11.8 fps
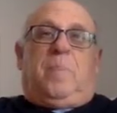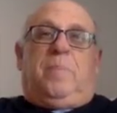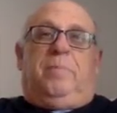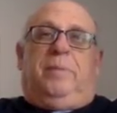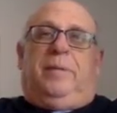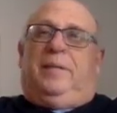
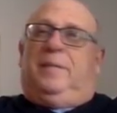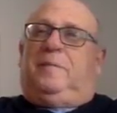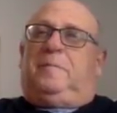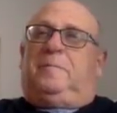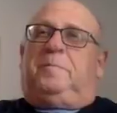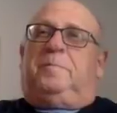But
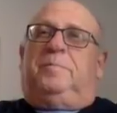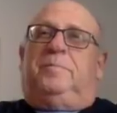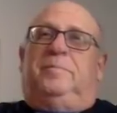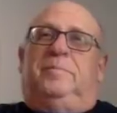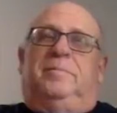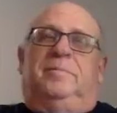
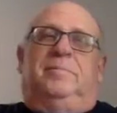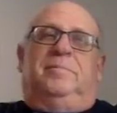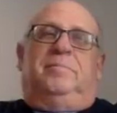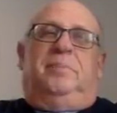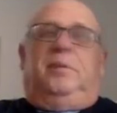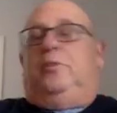
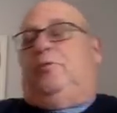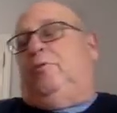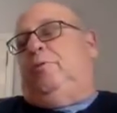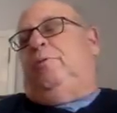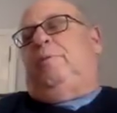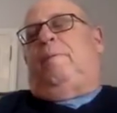it's
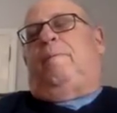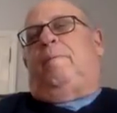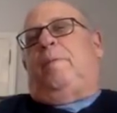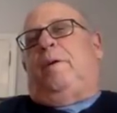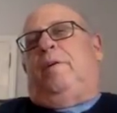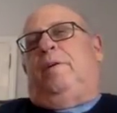true.
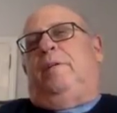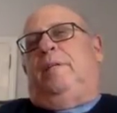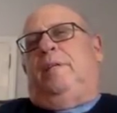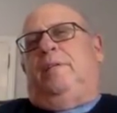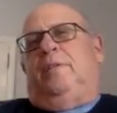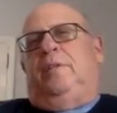Our
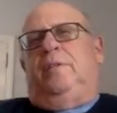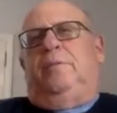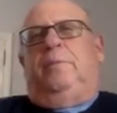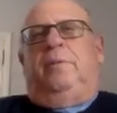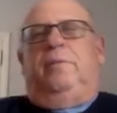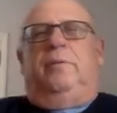intention is
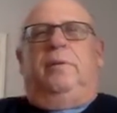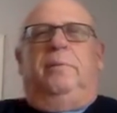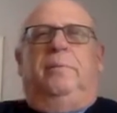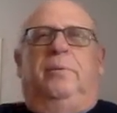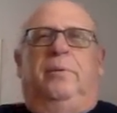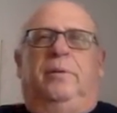really very
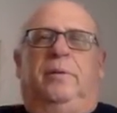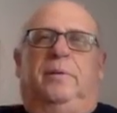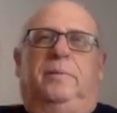important.